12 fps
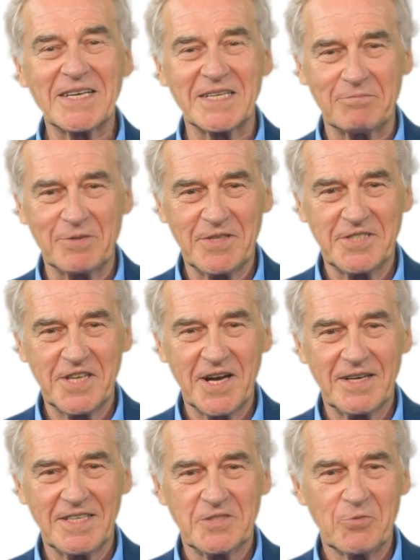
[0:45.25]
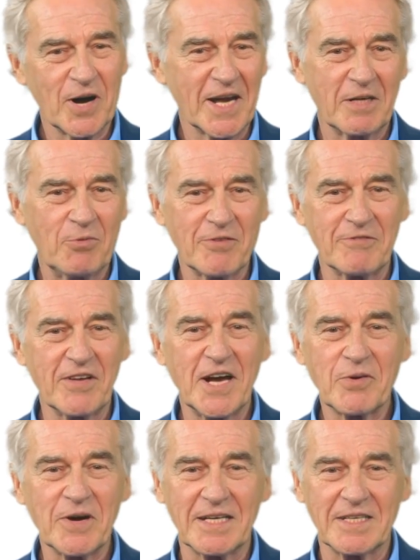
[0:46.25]
in each zone is wired with
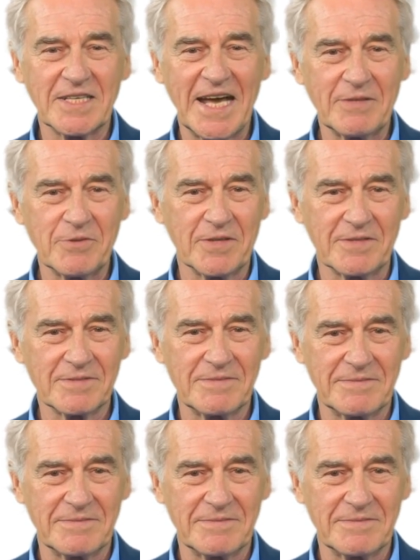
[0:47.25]
fire-rated cable.